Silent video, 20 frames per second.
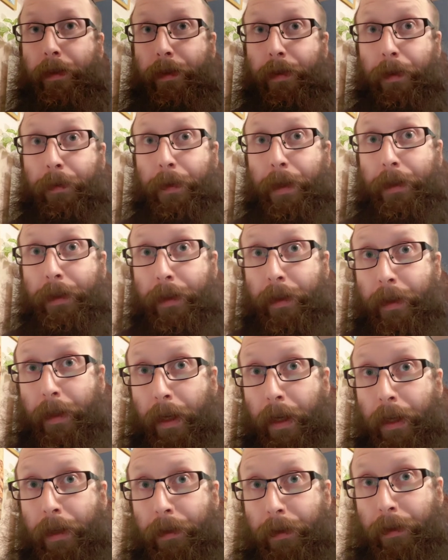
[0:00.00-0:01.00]
so much
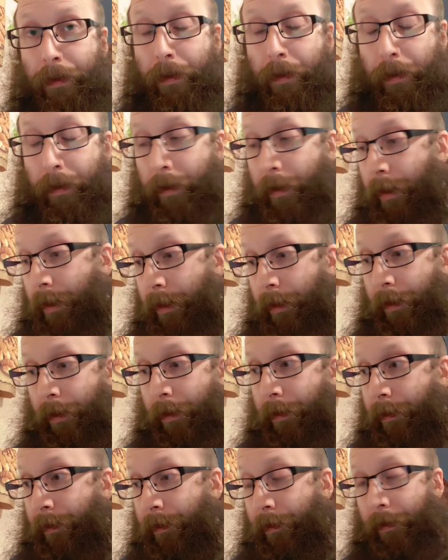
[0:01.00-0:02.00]
not
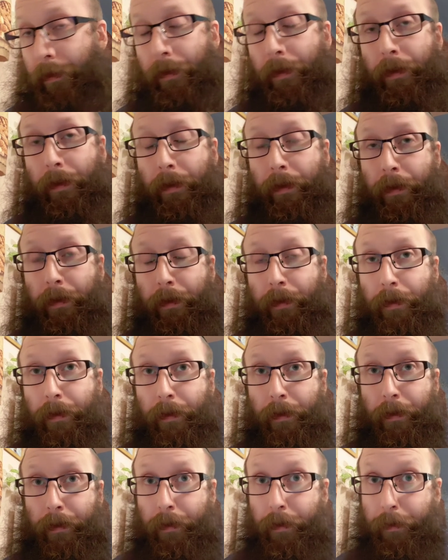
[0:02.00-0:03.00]
unknown
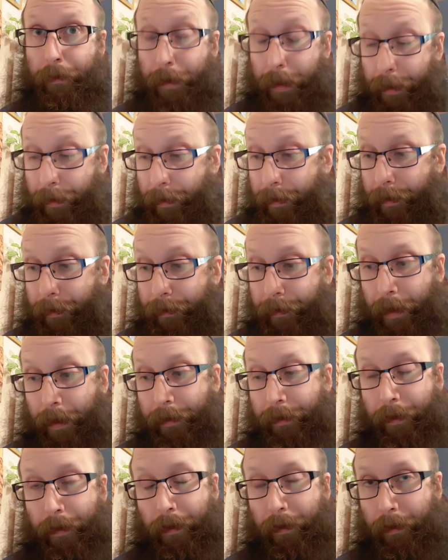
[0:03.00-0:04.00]
about this
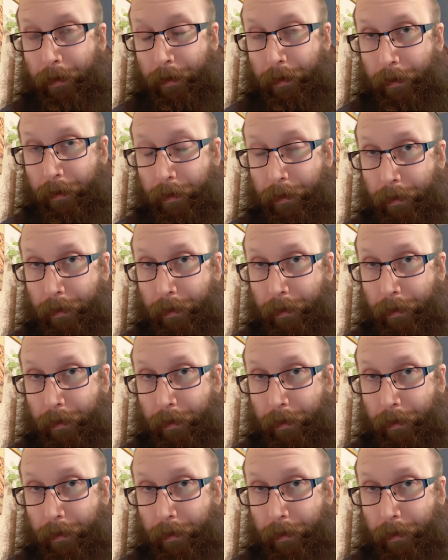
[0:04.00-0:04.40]
virus.